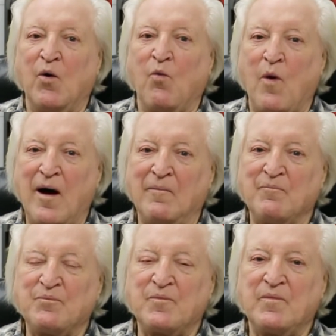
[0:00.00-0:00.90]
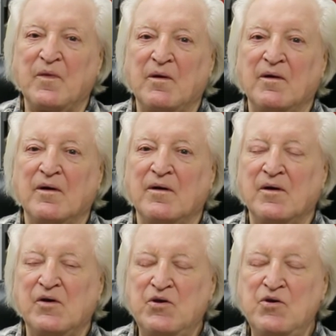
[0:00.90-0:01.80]
Well,
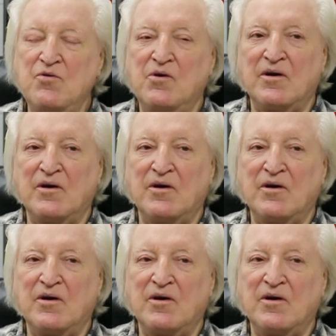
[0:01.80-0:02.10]
you